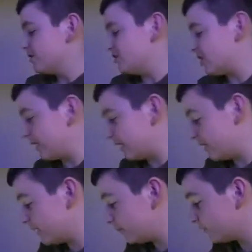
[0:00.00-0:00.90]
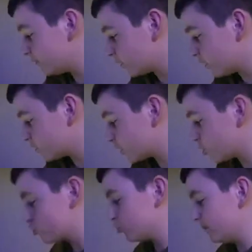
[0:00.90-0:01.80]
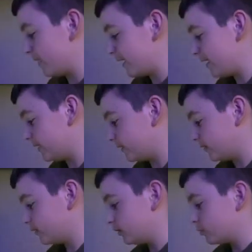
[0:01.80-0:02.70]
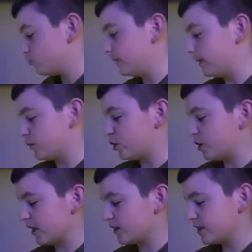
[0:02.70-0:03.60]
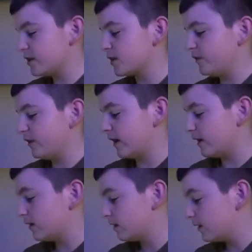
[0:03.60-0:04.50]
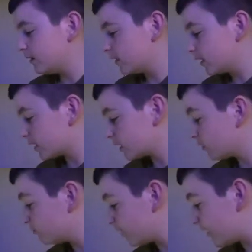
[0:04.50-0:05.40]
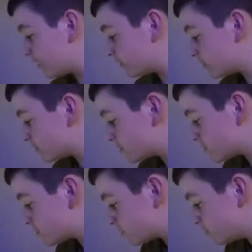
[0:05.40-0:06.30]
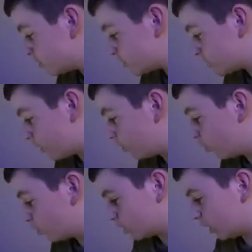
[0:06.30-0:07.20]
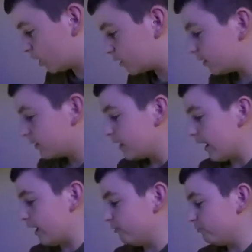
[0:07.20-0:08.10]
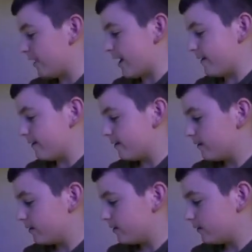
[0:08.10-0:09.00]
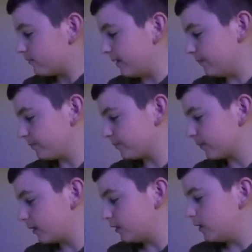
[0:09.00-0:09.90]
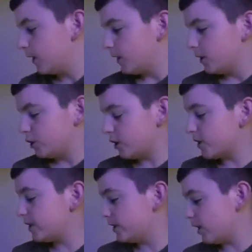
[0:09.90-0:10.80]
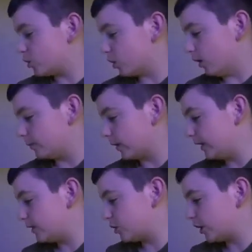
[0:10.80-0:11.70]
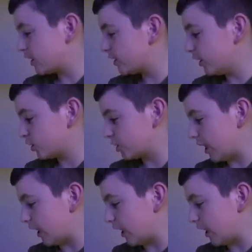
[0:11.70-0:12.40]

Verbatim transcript: Right, and then we've got Group E. Group A with Chelsea, Sevilla, Karan's Odar, and Rennes. Right. Chelsea are top, right? Chelsea are just